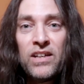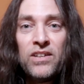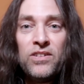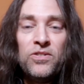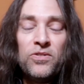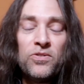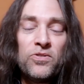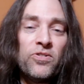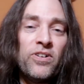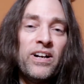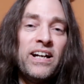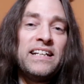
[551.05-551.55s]

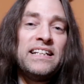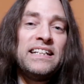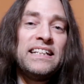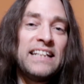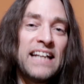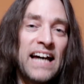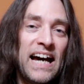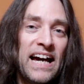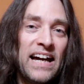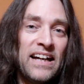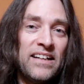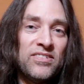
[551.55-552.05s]
Ukraine
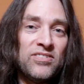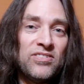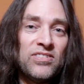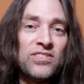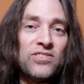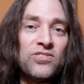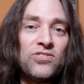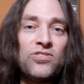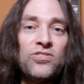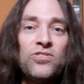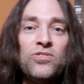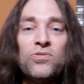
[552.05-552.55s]
denies
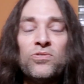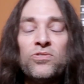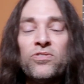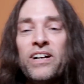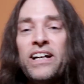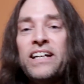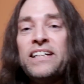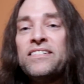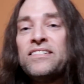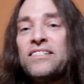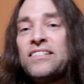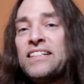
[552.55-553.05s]
this.
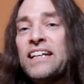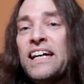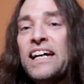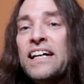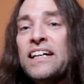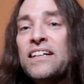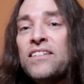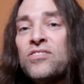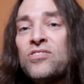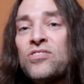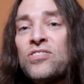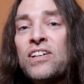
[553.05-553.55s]
Ukraine
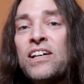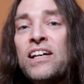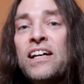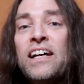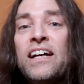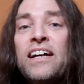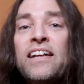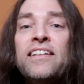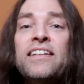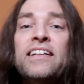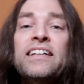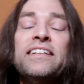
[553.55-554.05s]
says
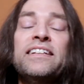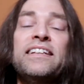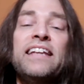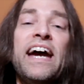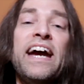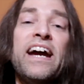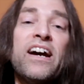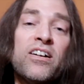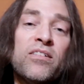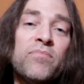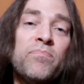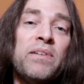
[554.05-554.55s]
that
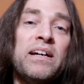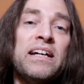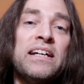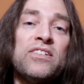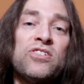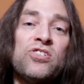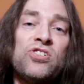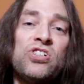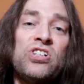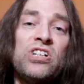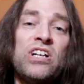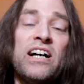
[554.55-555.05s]
they are being
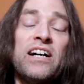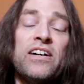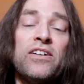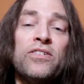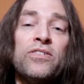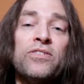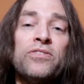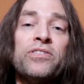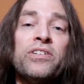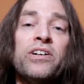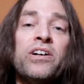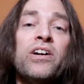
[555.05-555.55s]

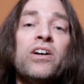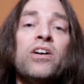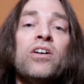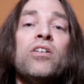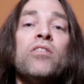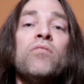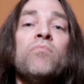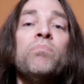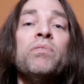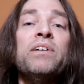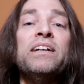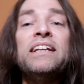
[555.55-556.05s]
shelled
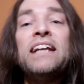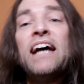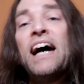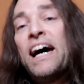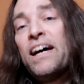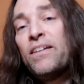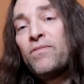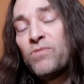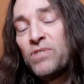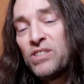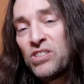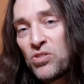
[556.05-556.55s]
but
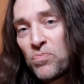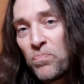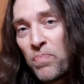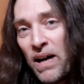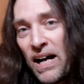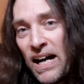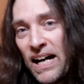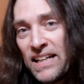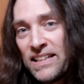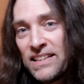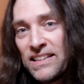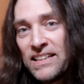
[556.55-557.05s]
not
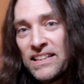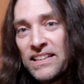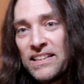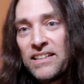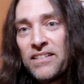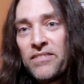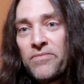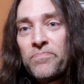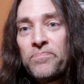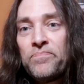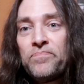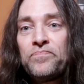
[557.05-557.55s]
responding.
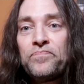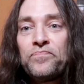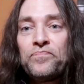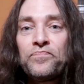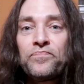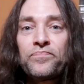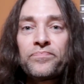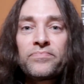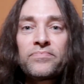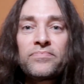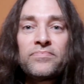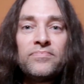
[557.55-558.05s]

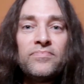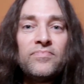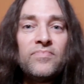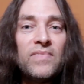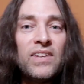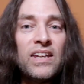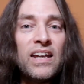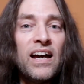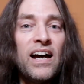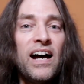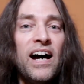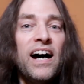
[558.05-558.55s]

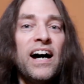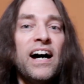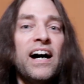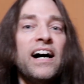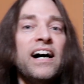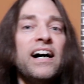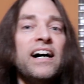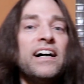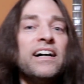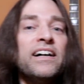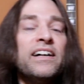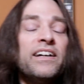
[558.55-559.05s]

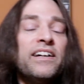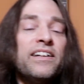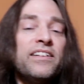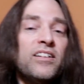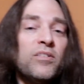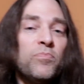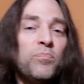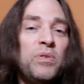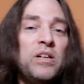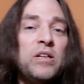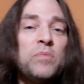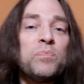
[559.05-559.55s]

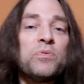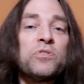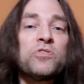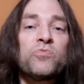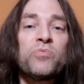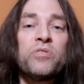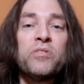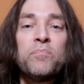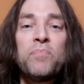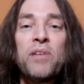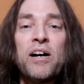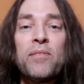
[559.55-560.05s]
The People's
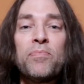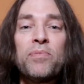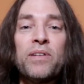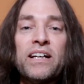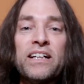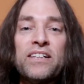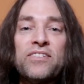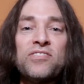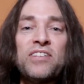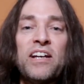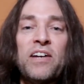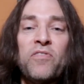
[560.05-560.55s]

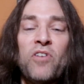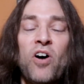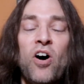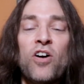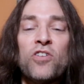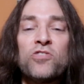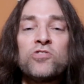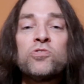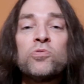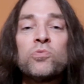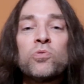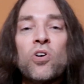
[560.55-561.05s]
Republics have
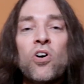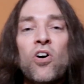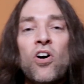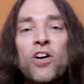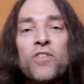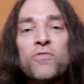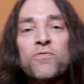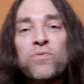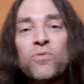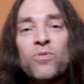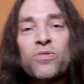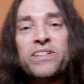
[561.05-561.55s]
also
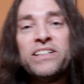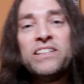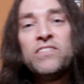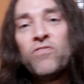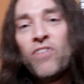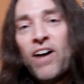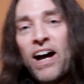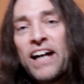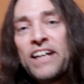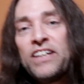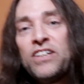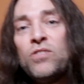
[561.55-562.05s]
called for
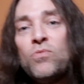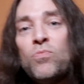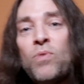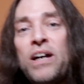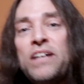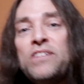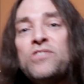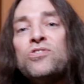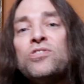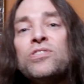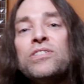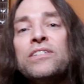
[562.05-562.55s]

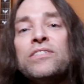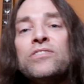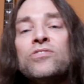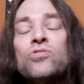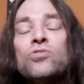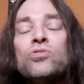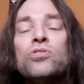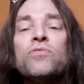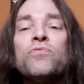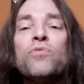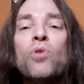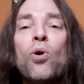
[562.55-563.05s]

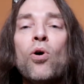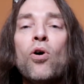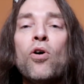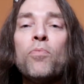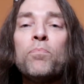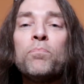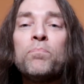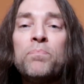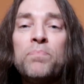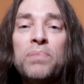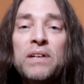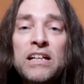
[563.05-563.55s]
evacuations of
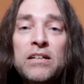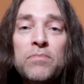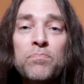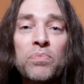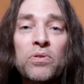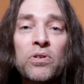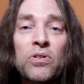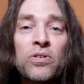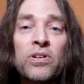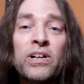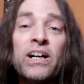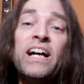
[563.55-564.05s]
all
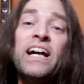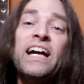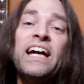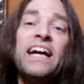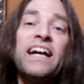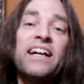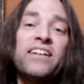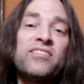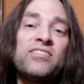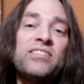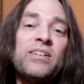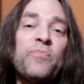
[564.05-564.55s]
people
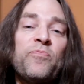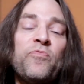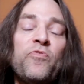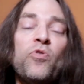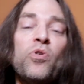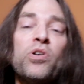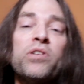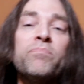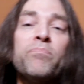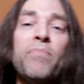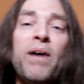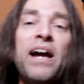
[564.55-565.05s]
except
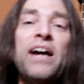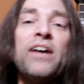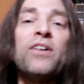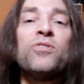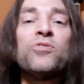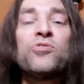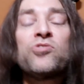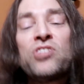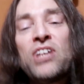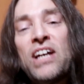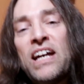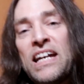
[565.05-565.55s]
for
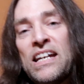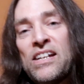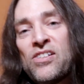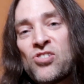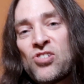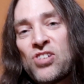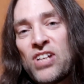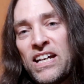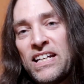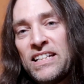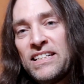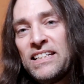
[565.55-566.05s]
males
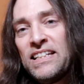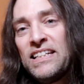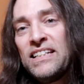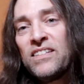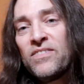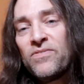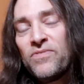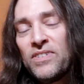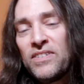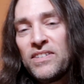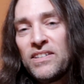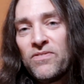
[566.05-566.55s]
aged 18
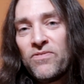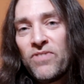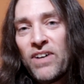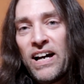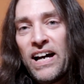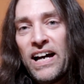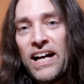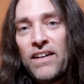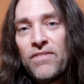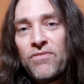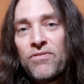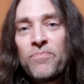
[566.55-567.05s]
to
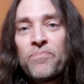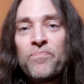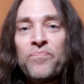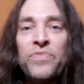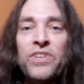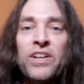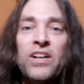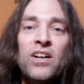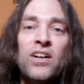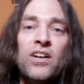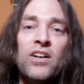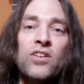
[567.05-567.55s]
55.
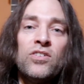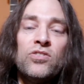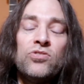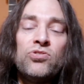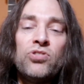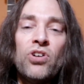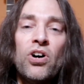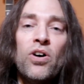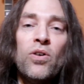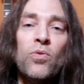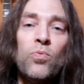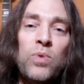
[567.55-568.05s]

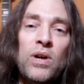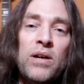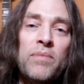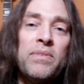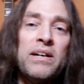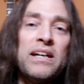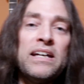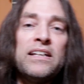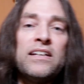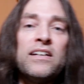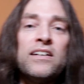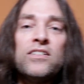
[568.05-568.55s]
So
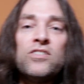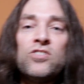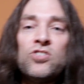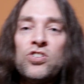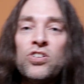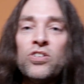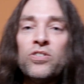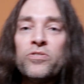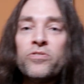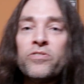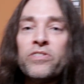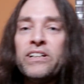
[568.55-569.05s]
women,
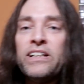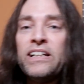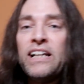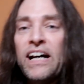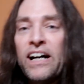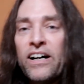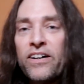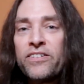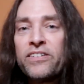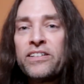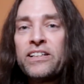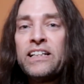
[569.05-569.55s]
children,
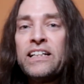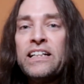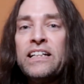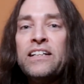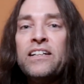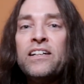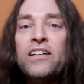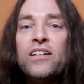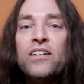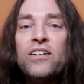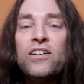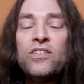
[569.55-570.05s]

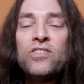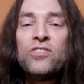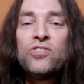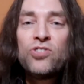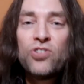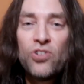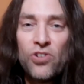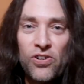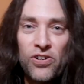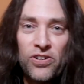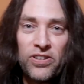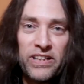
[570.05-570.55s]
elderly
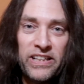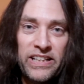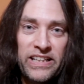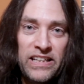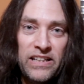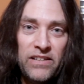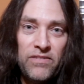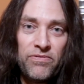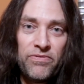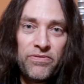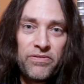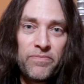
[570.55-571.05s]
should all
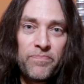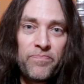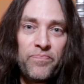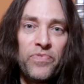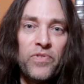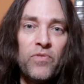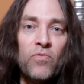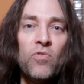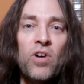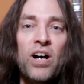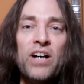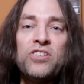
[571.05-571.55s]
leave.
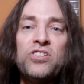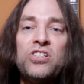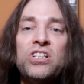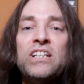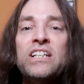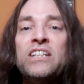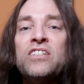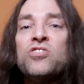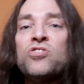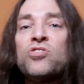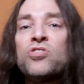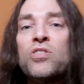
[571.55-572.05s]
Russia
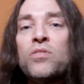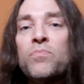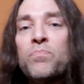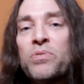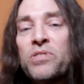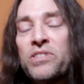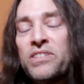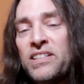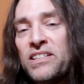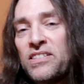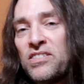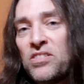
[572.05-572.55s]
is
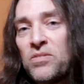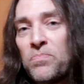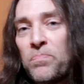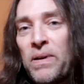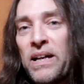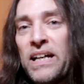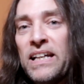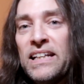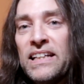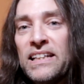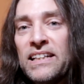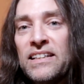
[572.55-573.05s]

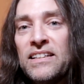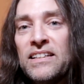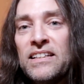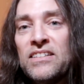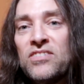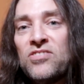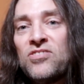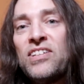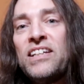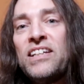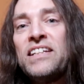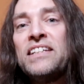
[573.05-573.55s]
participating in
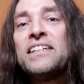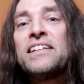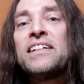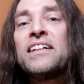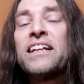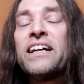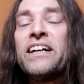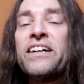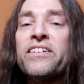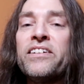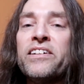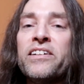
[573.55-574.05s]
this. They
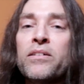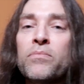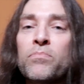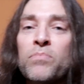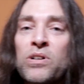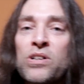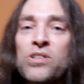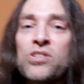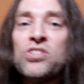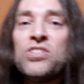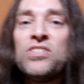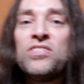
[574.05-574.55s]
declared an
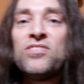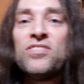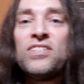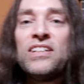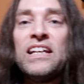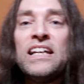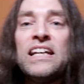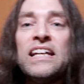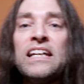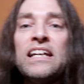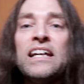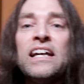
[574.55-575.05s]

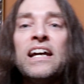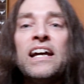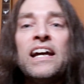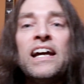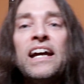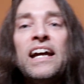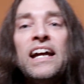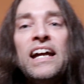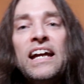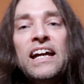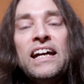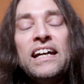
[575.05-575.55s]
emergency
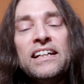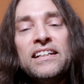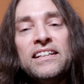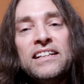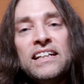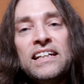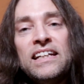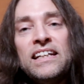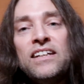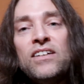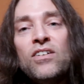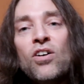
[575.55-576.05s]
in
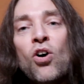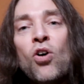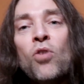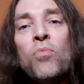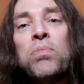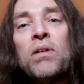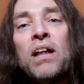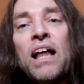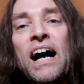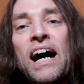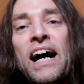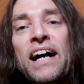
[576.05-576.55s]
the
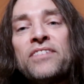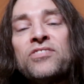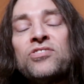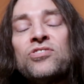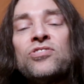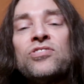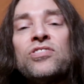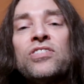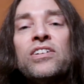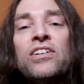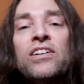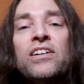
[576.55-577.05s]

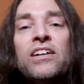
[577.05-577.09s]
oblast